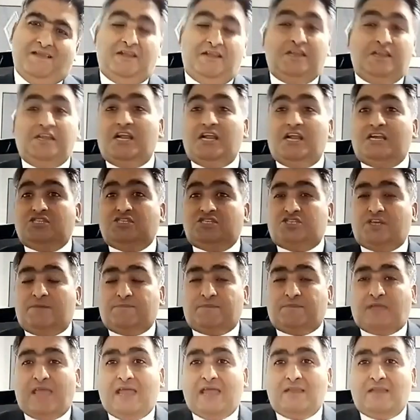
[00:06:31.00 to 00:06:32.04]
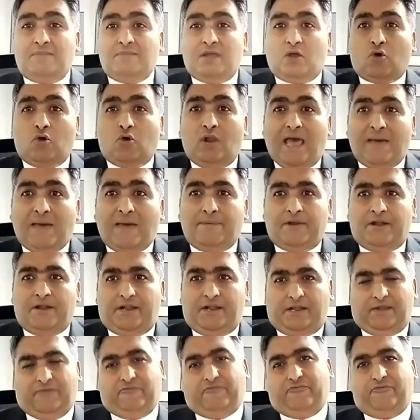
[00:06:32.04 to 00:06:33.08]
Leadership can be
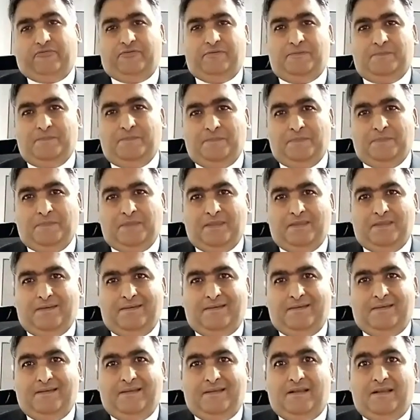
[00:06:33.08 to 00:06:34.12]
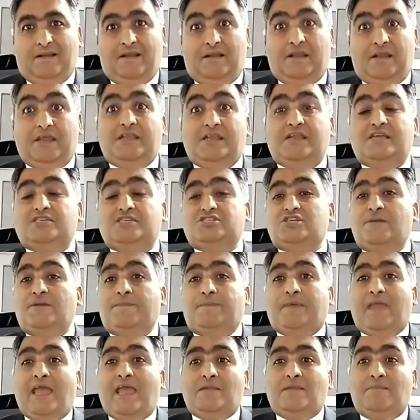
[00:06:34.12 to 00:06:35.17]
collaborative.
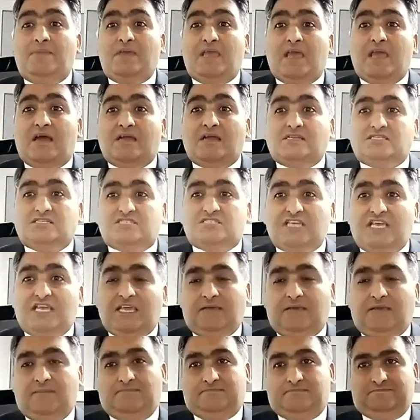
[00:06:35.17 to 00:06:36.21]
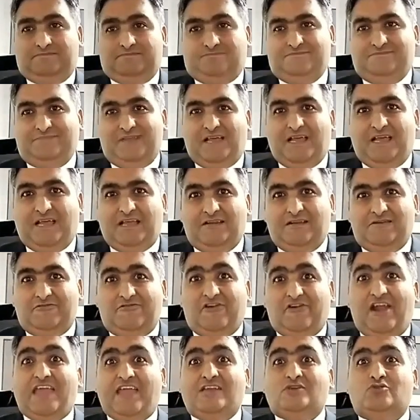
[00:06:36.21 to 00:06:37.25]
Leadership can be a team
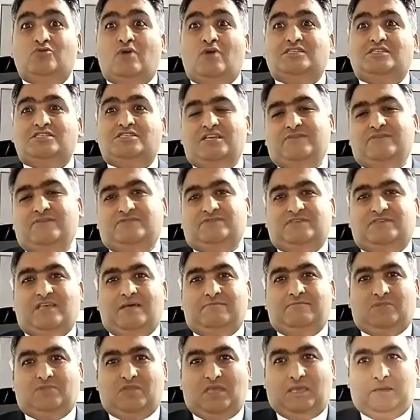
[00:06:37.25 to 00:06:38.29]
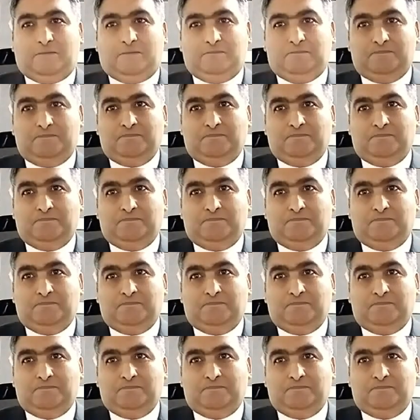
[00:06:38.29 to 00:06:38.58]
trying to achieve something.